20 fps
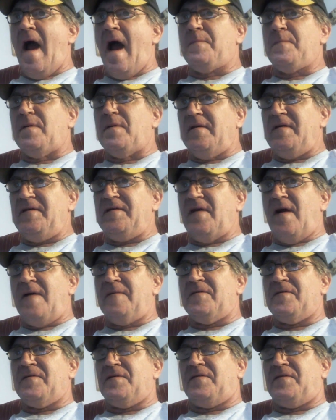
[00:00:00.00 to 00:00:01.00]
Our police
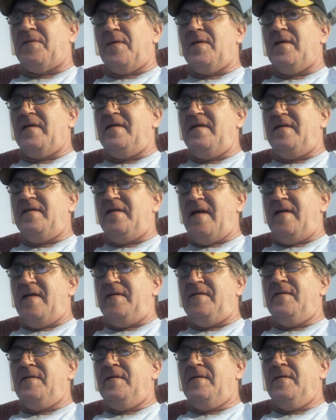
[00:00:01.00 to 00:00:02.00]
officers are thoroughly
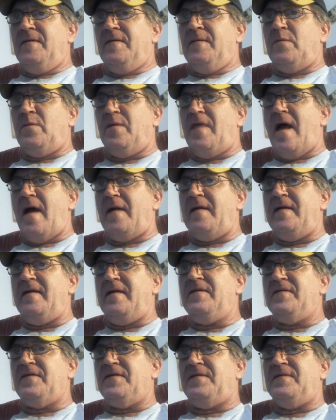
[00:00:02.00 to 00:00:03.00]
engaged without
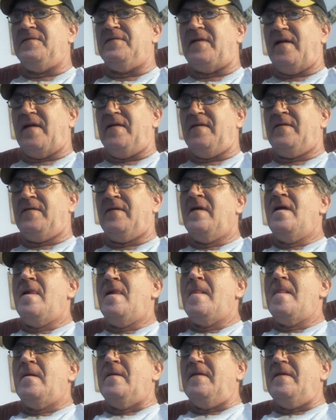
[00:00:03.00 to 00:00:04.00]
any certificates
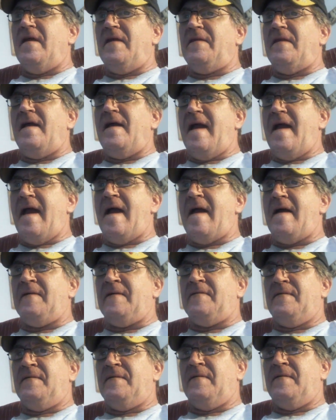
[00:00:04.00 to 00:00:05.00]
that
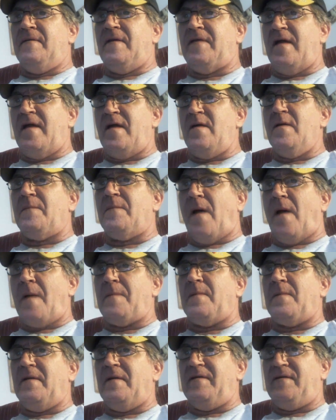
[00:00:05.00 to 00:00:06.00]
they are
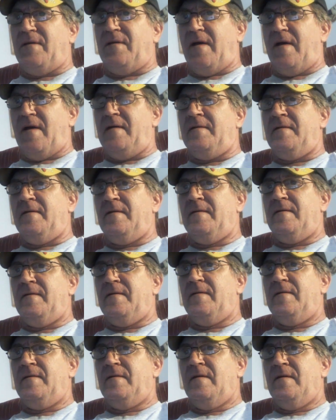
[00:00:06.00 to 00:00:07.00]
properly trained.
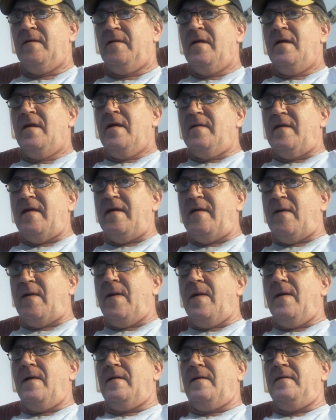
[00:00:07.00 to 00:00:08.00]
They
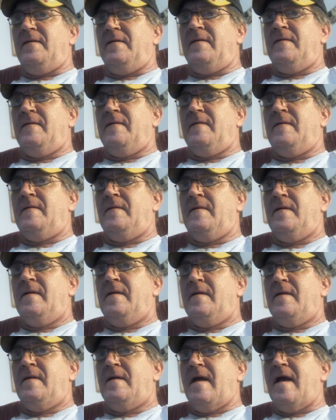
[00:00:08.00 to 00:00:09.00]
currently
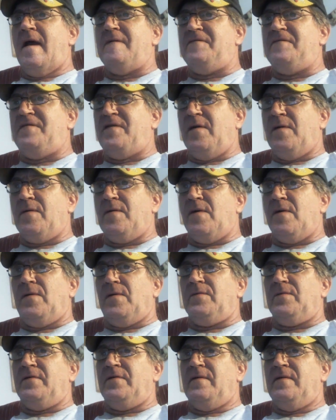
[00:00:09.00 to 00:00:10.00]
have
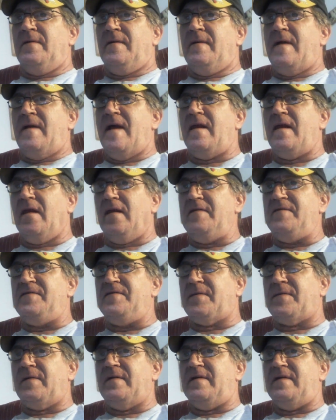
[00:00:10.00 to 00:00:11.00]
chokehold at
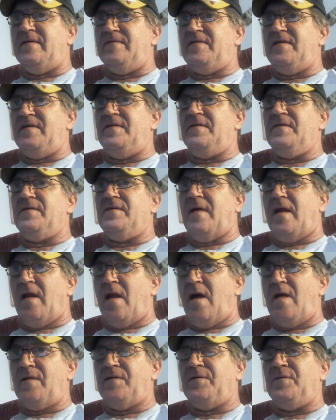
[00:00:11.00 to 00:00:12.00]
least 3 individuals. A
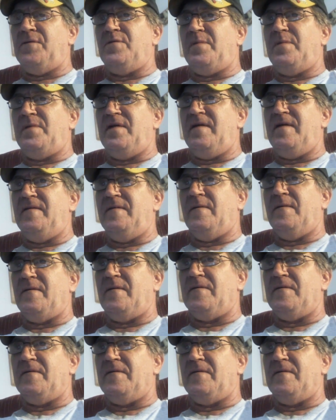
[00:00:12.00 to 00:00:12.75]
lawsuit will be hitting